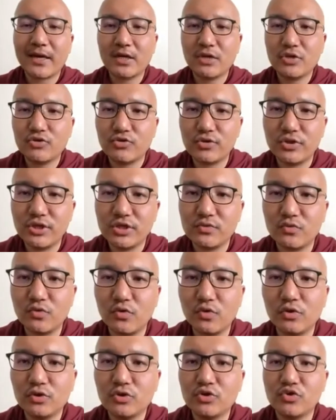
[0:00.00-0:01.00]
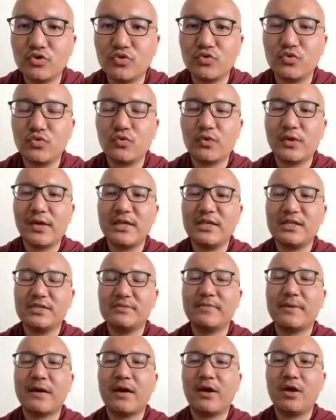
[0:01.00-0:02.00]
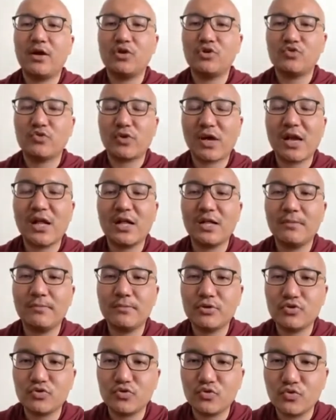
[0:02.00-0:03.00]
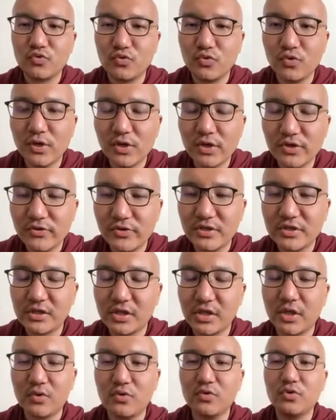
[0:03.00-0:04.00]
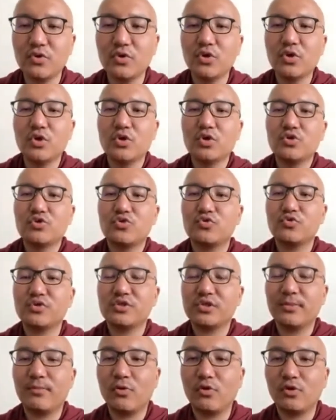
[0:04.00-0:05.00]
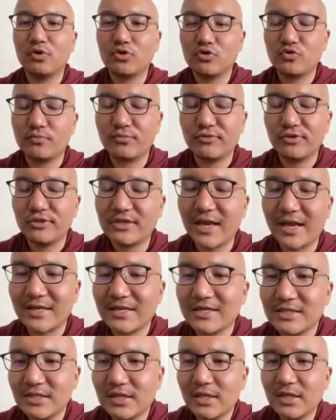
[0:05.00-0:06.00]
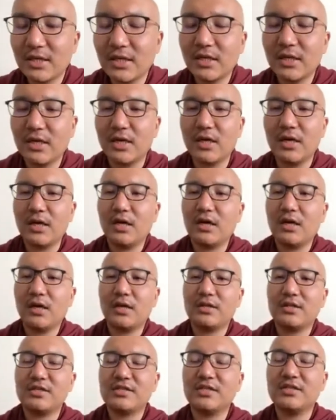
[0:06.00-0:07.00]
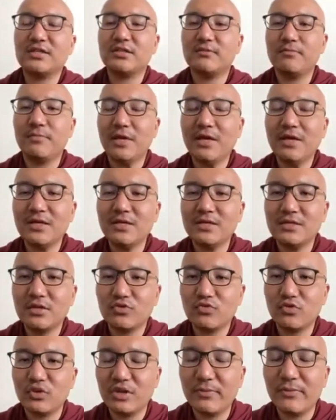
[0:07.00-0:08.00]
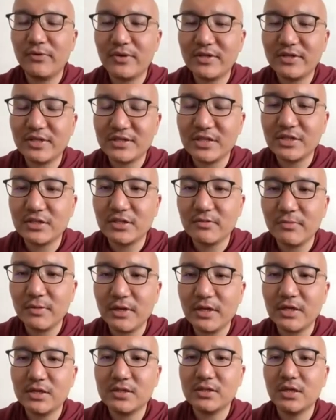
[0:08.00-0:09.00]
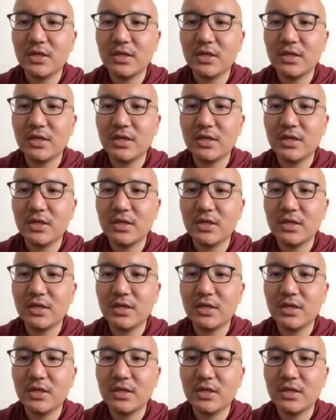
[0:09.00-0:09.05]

to this world to inspire, to help, to rescue, to support, to protect uh, the sentient beings, to liberate the sentient beings,